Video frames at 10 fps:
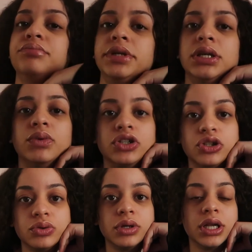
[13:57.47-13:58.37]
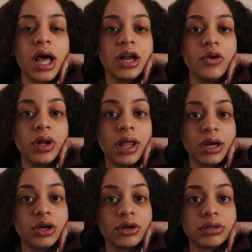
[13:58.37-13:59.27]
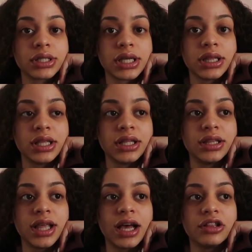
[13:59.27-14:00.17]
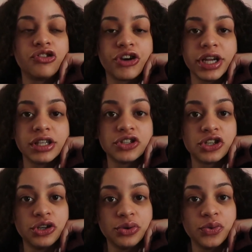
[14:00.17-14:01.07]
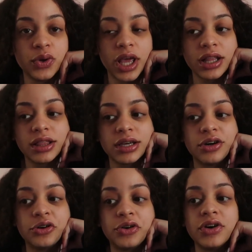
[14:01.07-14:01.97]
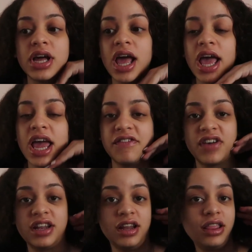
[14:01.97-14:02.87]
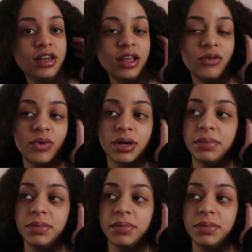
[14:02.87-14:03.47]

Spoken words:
be with you. And I know a lot of girls think that that threat is cute. Like, oh, another nigga want